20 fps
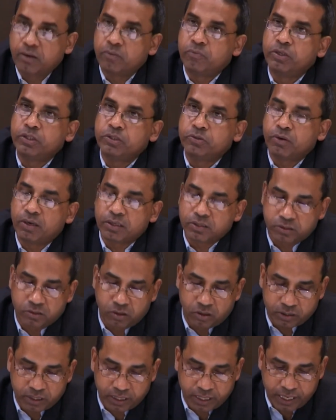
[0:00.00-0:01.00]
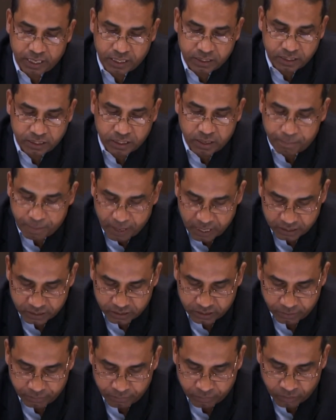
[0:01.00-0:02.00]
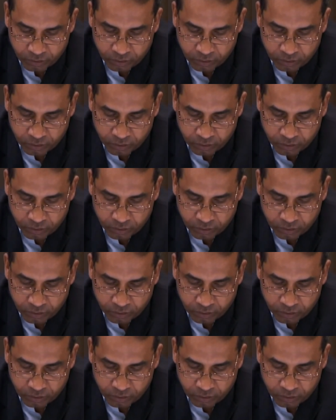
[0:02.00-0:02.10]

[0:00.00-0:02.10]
which was not the case in the past.